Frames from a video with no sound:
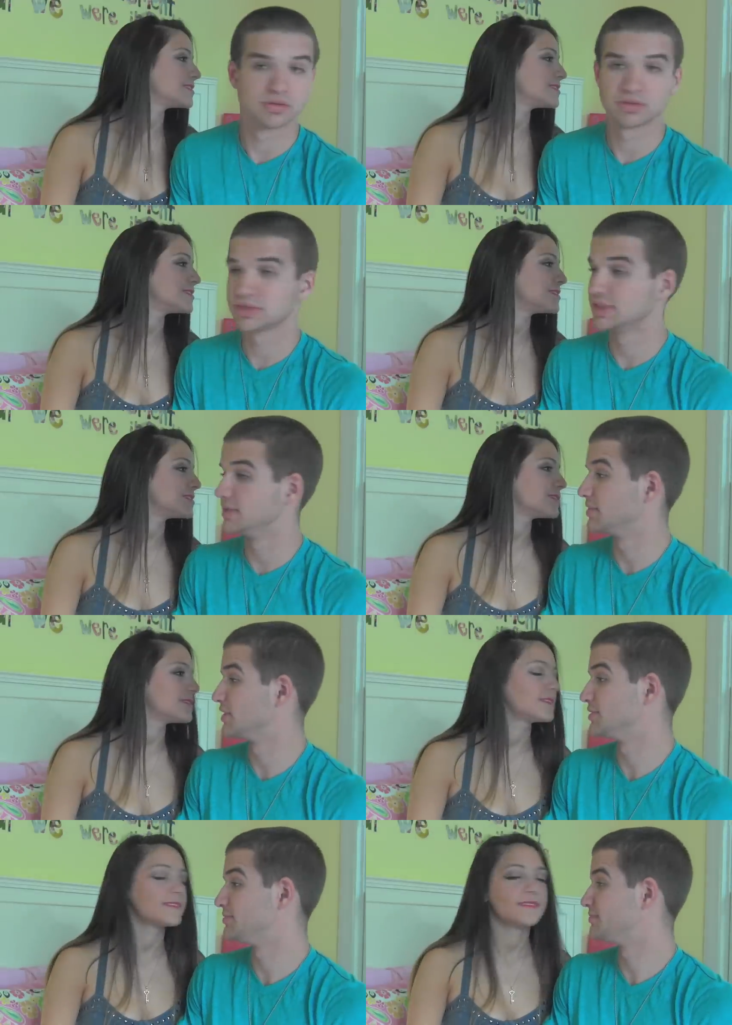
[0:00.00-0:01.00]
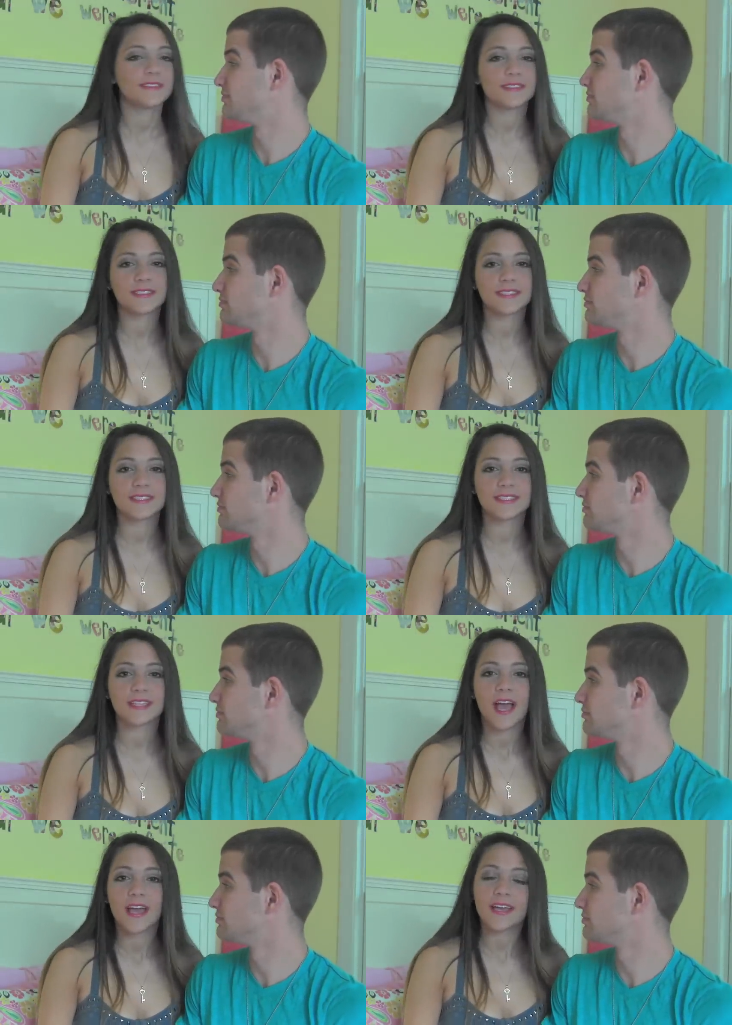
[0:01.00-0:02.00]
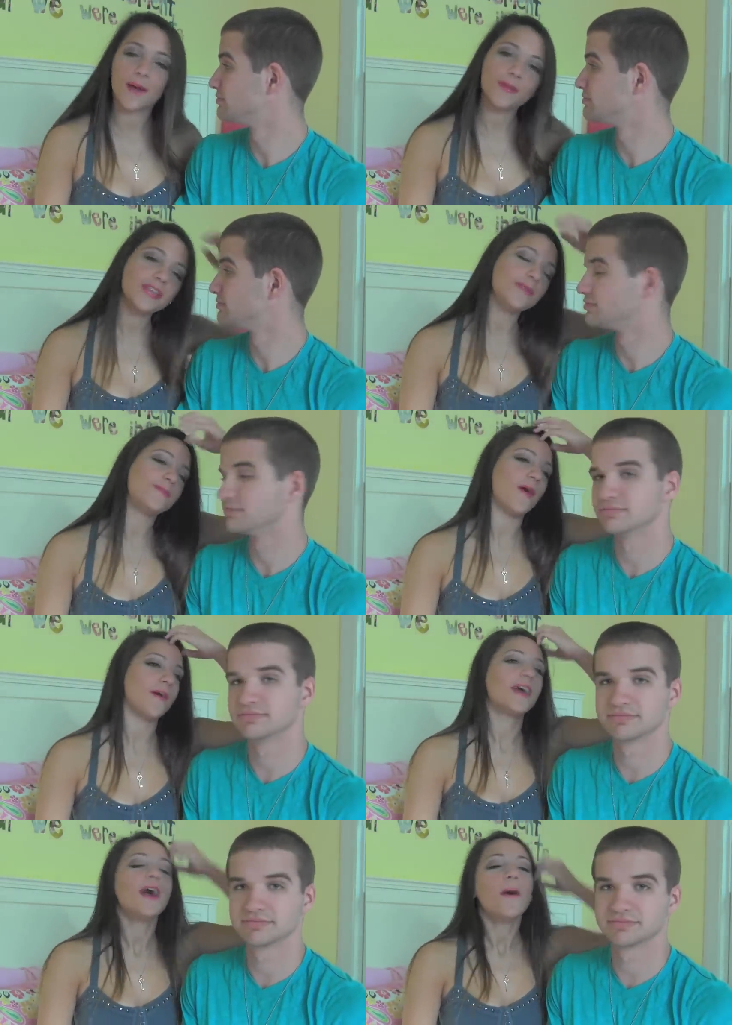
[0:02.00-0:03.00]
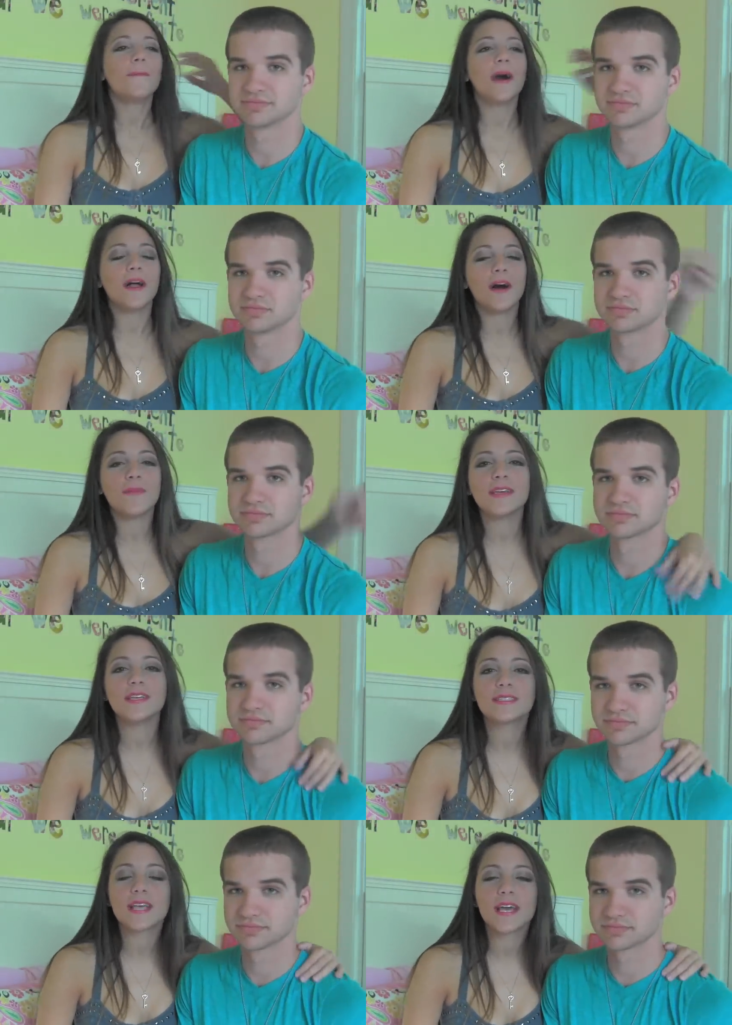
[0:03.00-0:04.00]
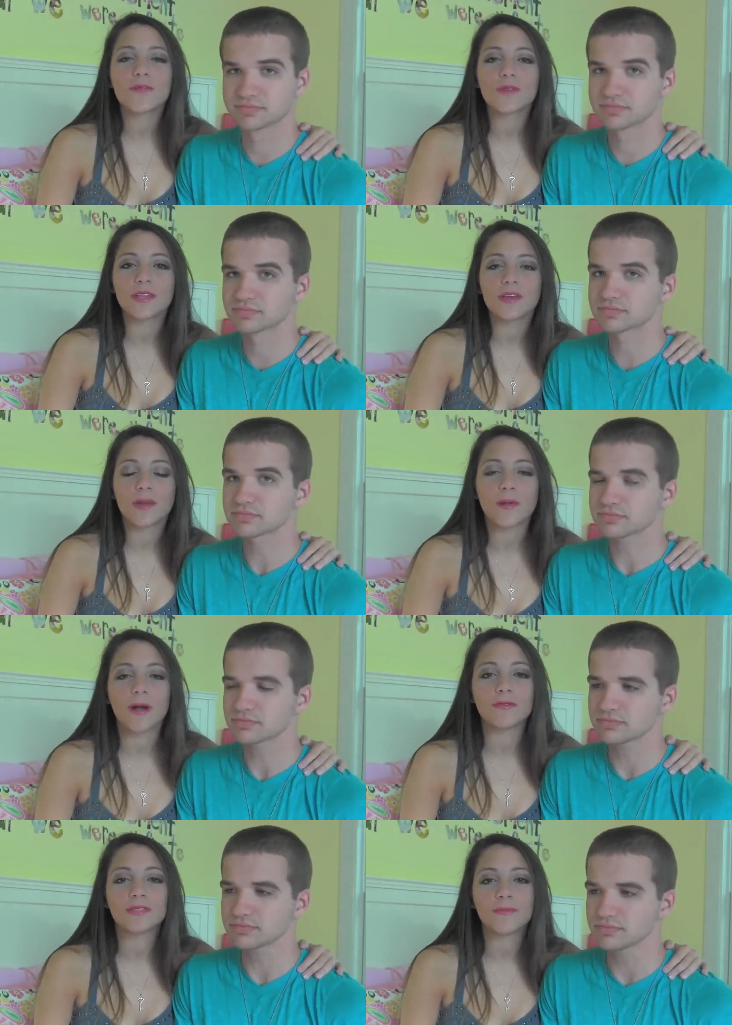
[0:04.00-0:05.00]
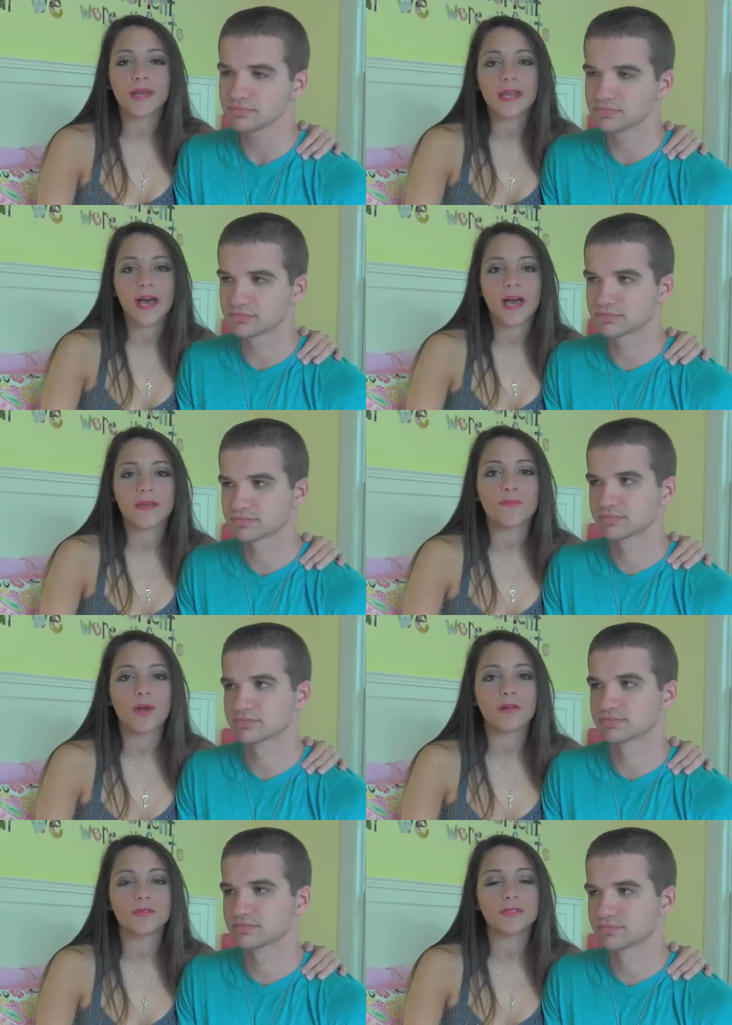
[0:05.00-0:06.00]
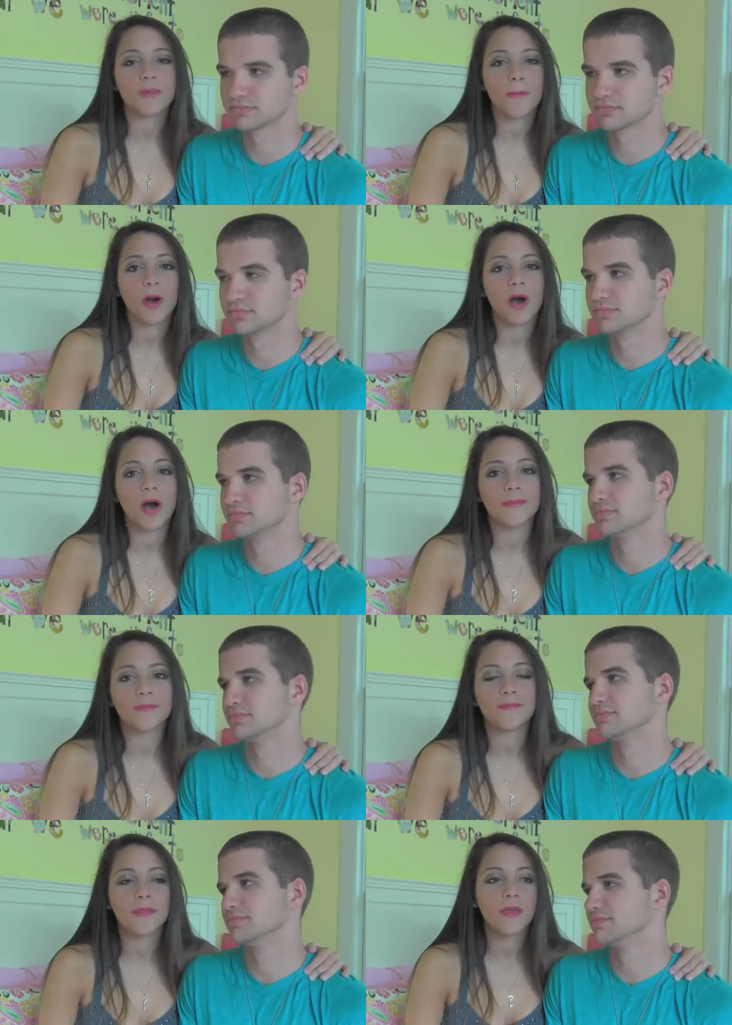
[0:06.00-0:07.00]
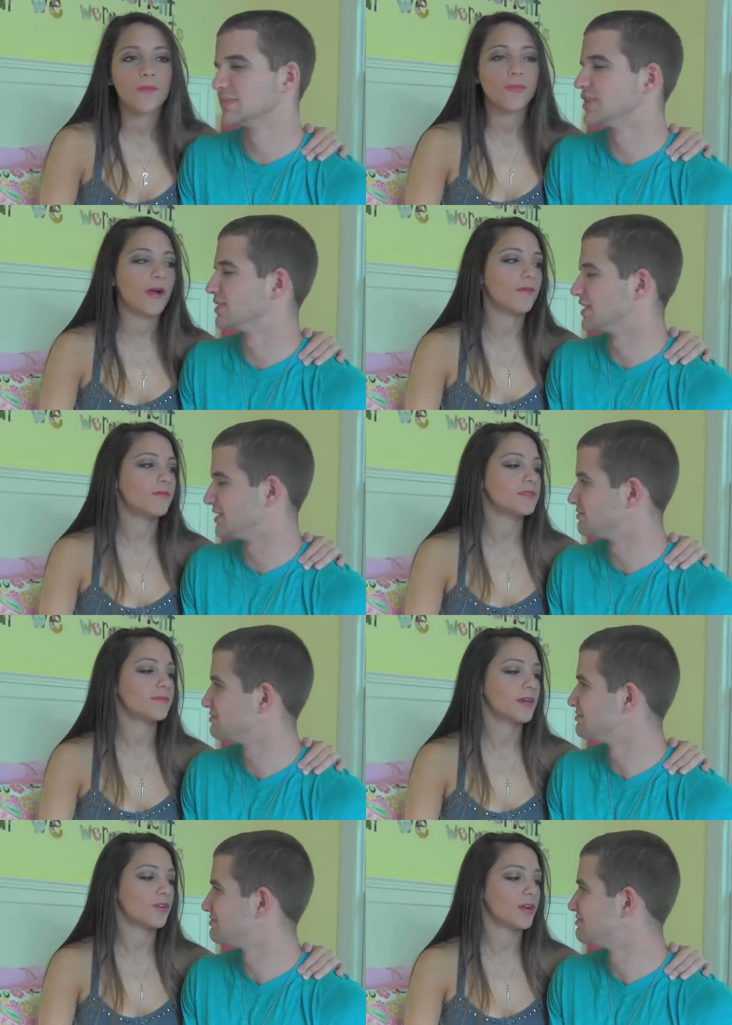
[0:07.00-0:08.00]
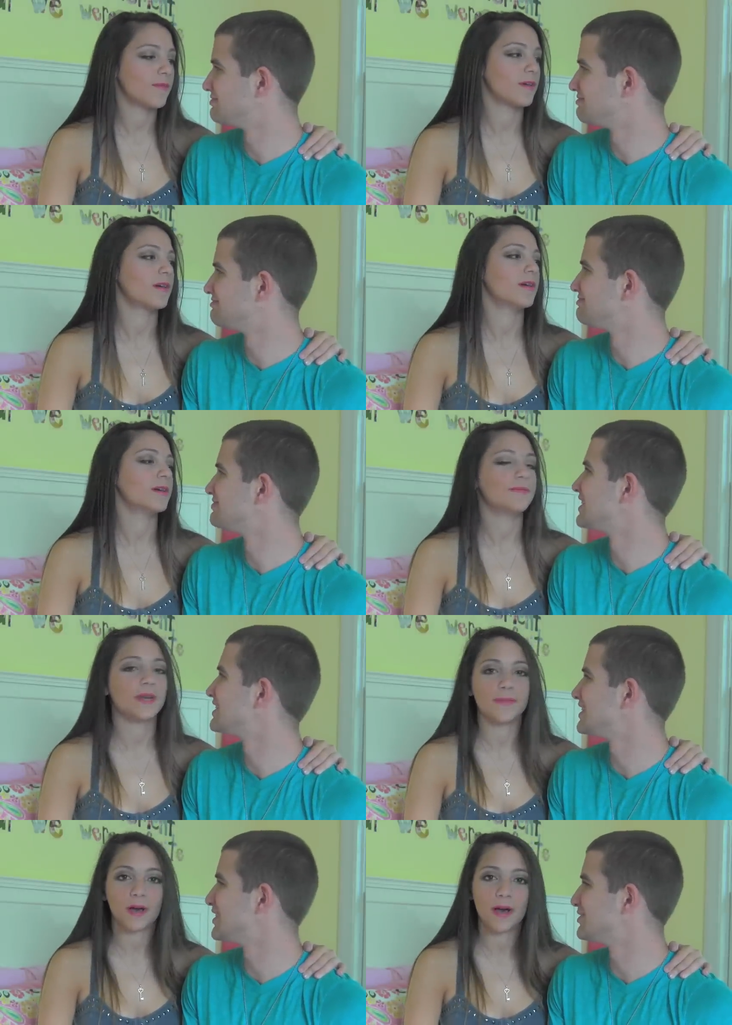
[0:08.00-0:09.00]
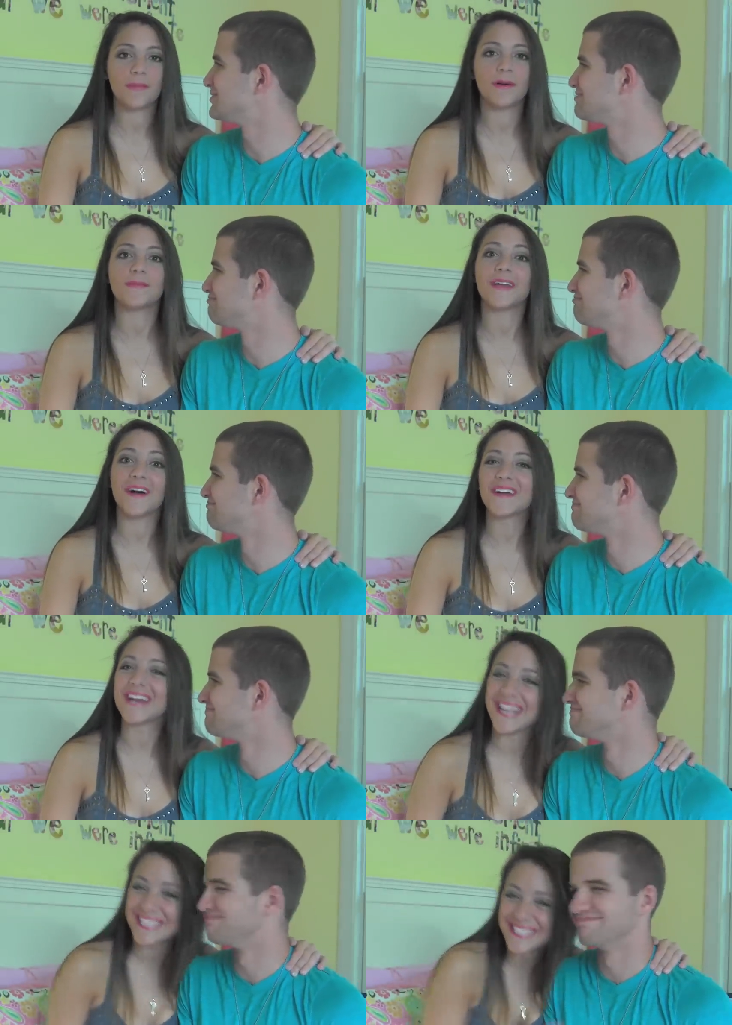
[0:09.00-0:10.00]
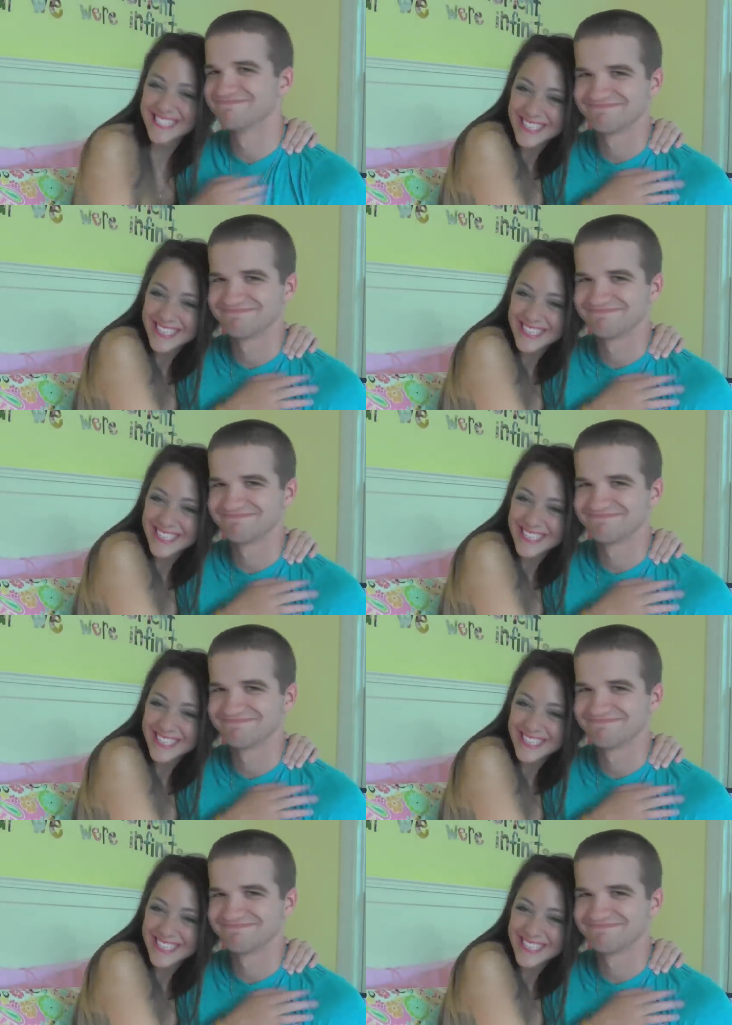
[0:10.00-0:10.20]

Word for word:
Speaker 1: Just keep going yeah, I'm gonna keep going. But um, he's like really good at brown nosing my dad and brown nosing my mom and brown nosing my grandma and my papa. pop up. Yeah, okay, that's